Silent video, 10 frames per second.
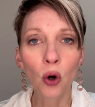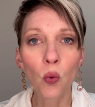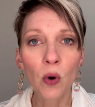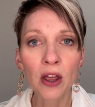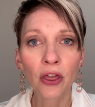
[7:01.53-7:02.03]

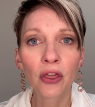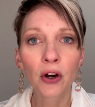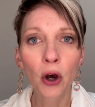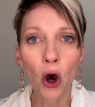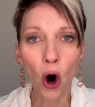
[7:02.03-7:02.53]
with
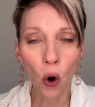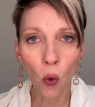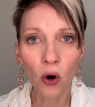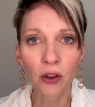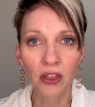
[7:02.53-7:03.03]
the
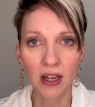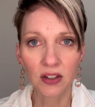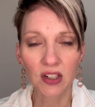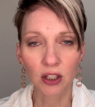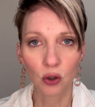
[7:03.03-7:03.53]
core things
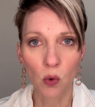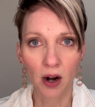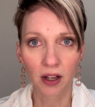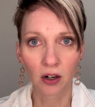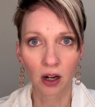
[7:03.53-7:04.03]
that you
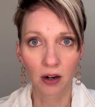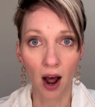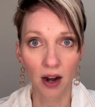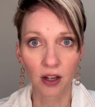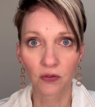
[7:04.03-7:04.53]
want
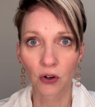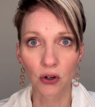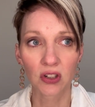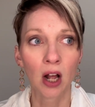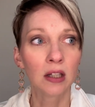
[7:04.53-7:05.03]
on it
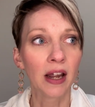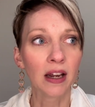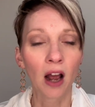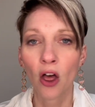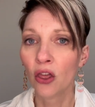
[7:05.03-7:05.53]
first,
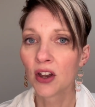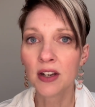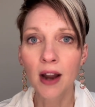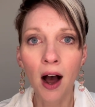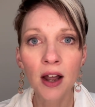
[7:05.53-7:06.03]
like the
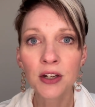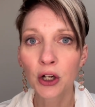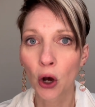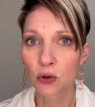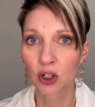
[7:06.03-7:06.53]

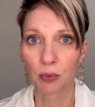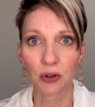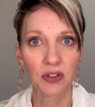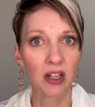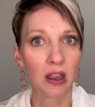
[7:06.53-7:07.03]

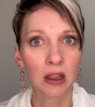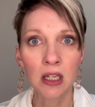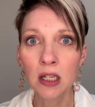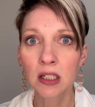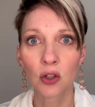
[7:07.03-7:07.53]
non-negotiables. Like
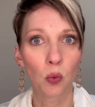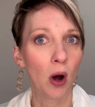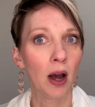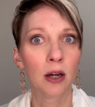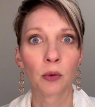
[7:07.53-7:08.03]
this is
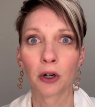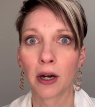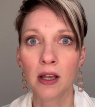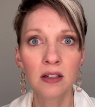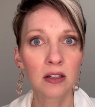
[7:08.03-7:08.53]
why we're
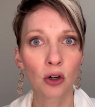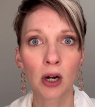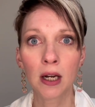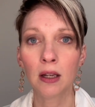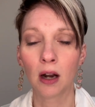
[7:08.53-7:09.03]

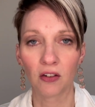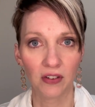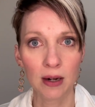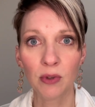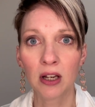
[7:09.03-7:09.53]
integrating a
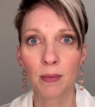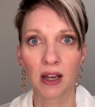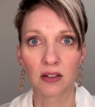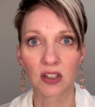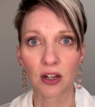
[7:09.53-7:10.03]
family
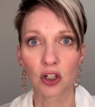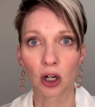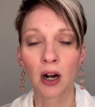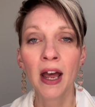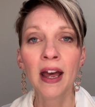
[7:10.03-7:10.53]
command
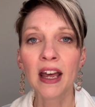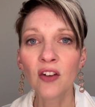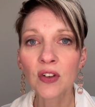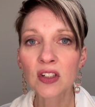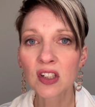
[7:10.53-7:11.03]
center.
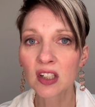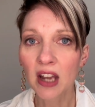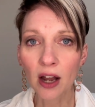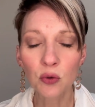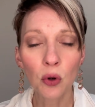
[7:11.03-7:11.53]
If it's
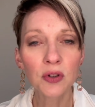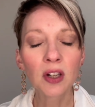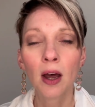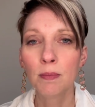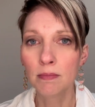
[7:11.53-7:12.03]
schedules,
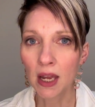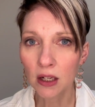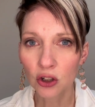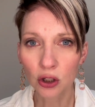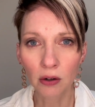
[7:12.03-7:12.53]

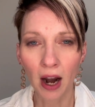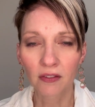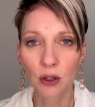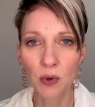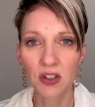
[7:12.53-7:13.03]
make sure
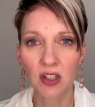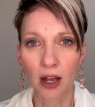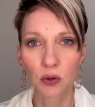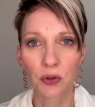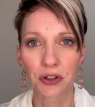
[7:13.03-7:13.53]
everyone's
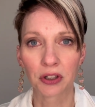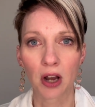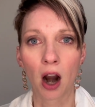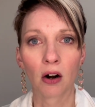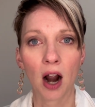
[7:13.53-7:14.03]
schedules
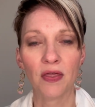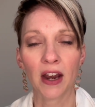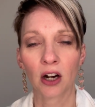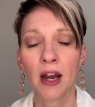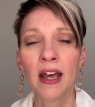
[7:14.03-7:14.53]
are on
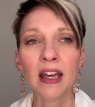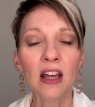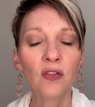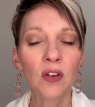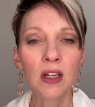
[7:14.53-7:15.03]
there.
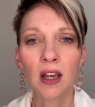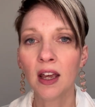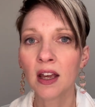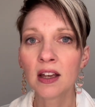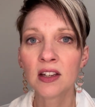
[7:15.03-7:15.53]
If it
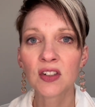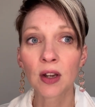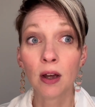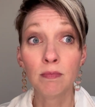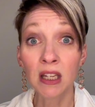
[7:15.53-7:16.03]
is
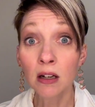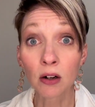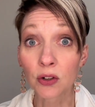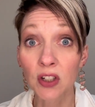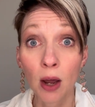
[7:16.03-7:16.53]

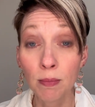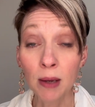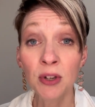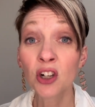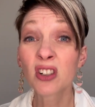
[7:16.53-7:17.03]
meals,
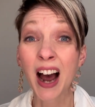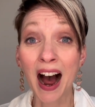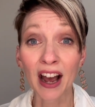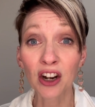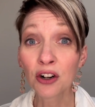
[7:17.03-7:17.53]
maybe you're
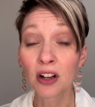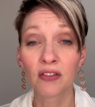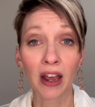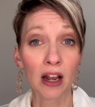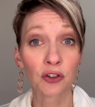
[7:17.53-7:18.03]
tired of
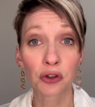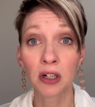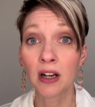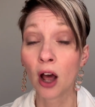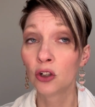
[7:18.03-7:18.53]

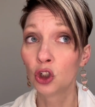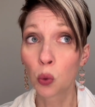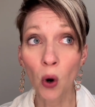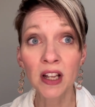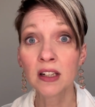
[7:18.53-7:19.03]
answering
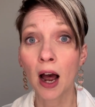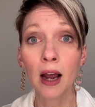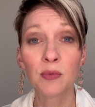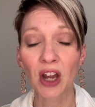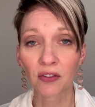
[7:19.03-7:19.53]
20
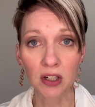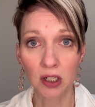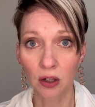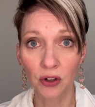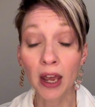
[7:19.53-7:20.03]
times every
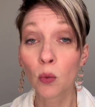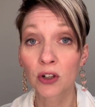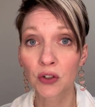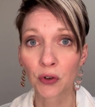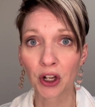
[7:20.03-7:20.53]
single day
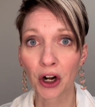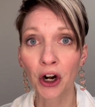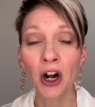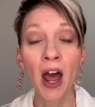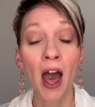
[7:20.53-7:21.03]
what's for
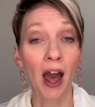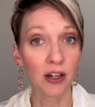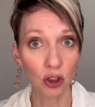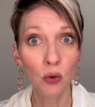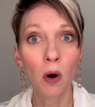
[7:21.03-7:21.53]
dinner
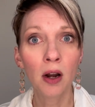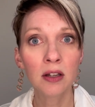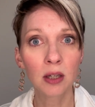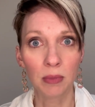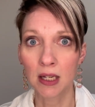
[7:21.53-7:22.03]
and you want it
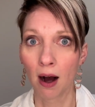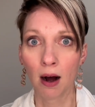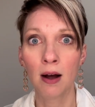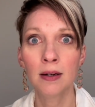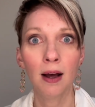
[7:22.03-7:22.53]
to be
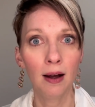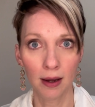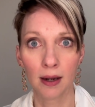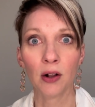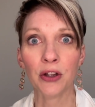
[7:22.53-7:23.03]
on a
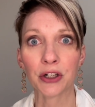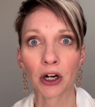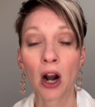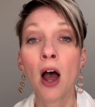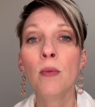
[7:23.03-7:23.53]

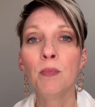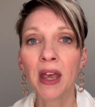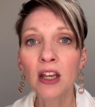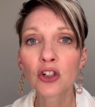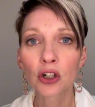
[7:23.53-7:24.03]
calendar.
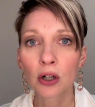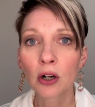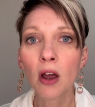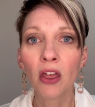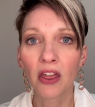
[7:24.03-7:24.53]
Make
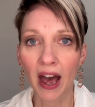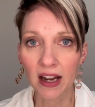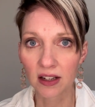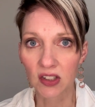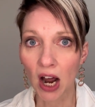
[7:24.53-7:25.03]
sure that
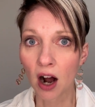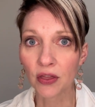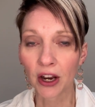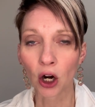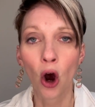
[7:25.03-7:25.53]
is on
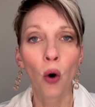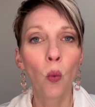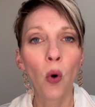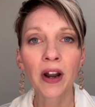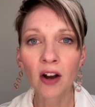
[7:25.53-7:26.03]
there.
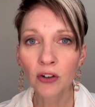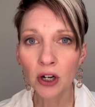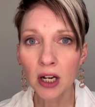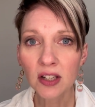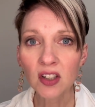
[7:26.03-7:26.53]
Whatever
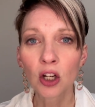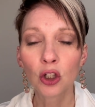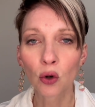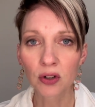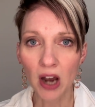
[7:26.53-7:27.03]
is
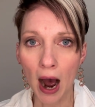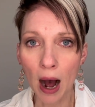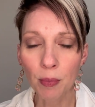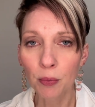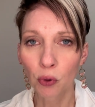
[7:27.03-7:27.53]
your
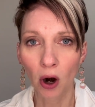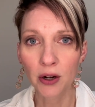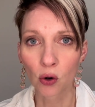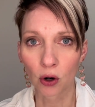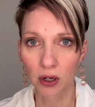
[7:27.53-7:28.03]
top
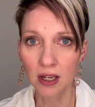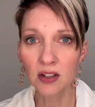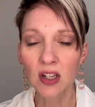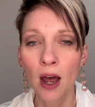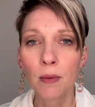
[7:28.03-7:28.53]

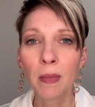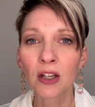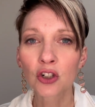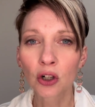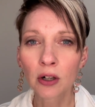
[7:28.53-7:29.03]
priorities, make
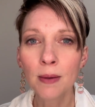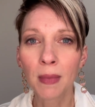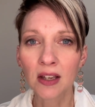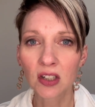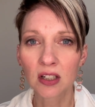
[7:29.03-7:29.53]
sure it
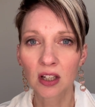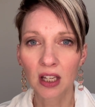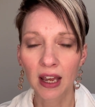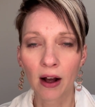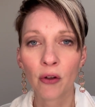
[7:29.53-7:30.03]
makes it to the
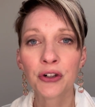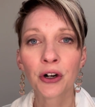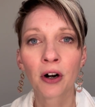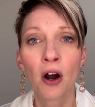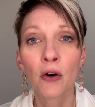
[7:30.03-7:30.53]

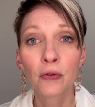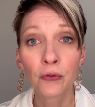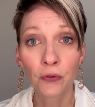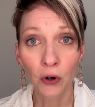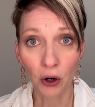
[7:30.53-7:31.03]
calendar
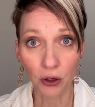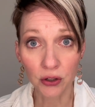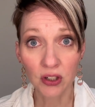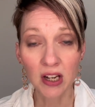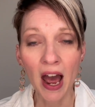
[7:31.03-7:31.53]

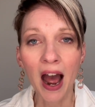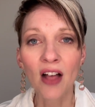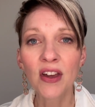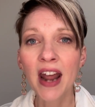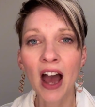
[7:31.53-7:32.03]
first,
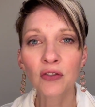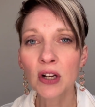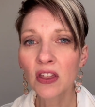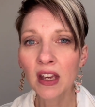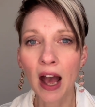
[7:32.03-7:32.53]
and then
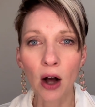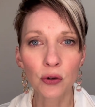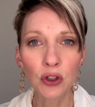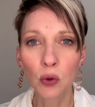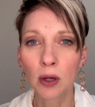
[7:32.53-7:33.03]
everything
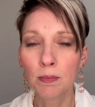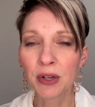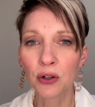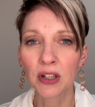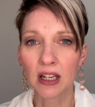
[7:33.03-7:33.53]
else you can
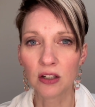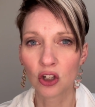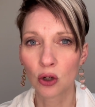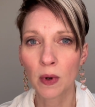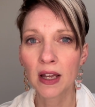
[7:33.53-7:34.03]
build
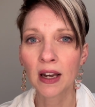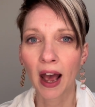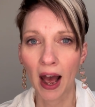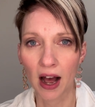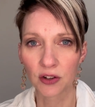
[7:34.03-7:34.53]
into it
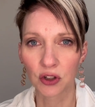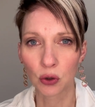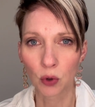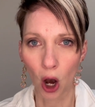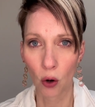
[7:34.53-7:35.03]
as you
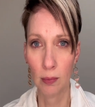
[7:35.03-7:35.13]
go.